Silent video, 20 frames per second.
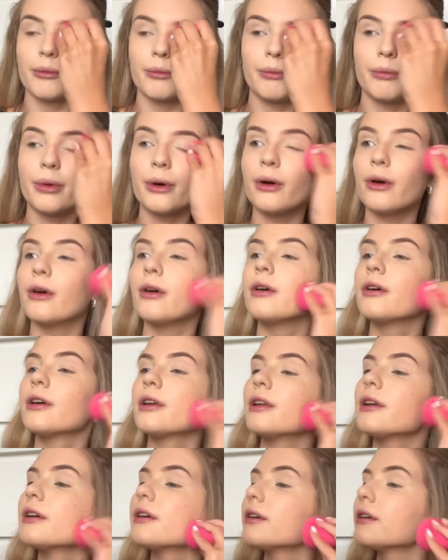but
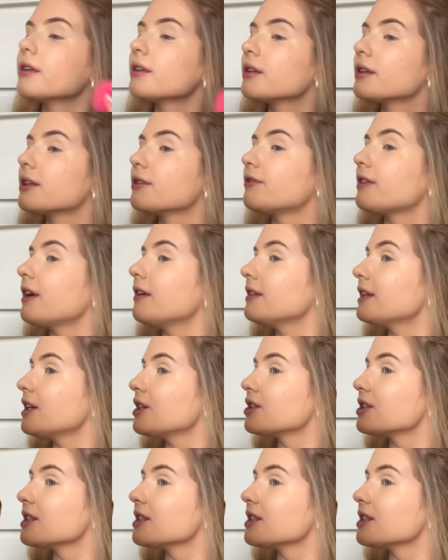the foundation